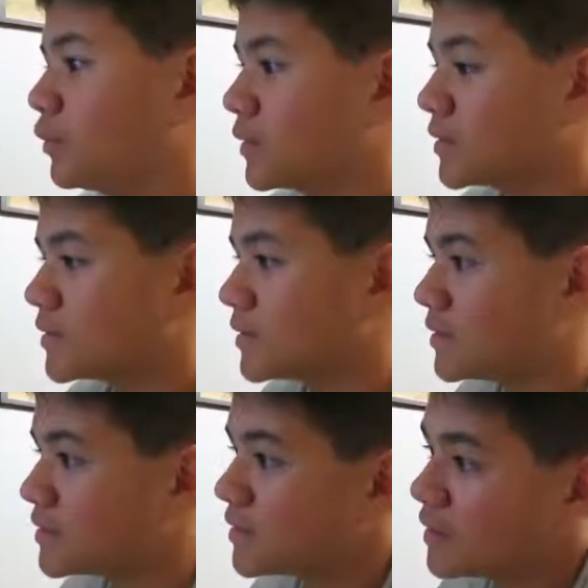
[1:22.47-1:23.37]
what's
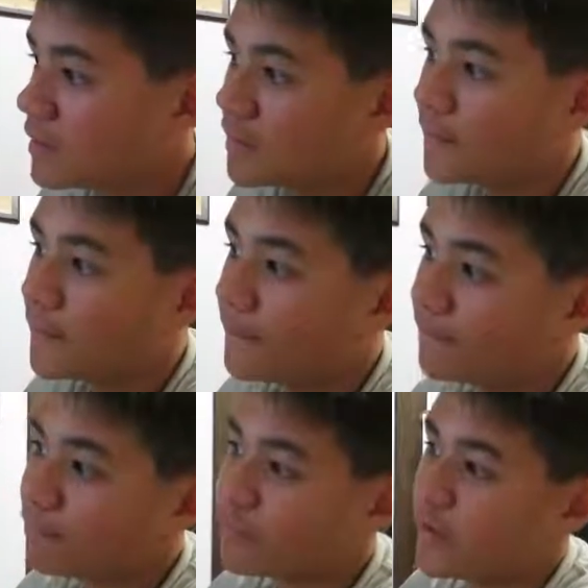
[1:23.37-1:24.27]
this?
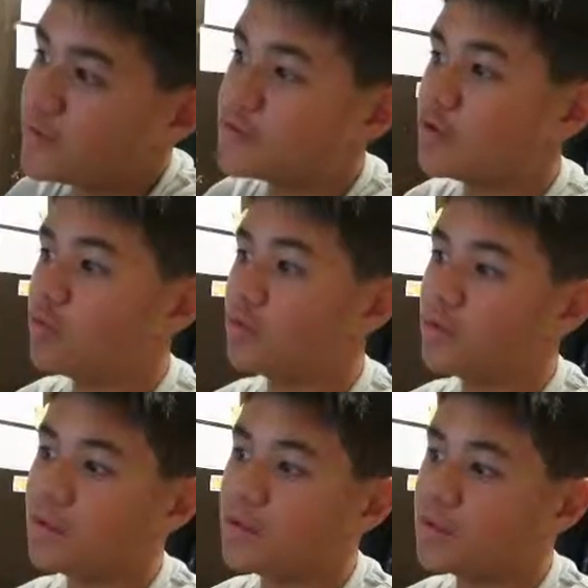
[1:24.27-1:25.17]
Dad's
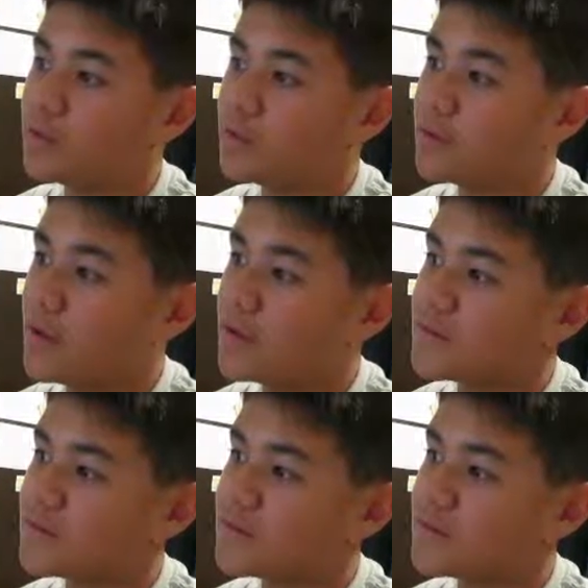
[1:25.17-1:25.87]
only got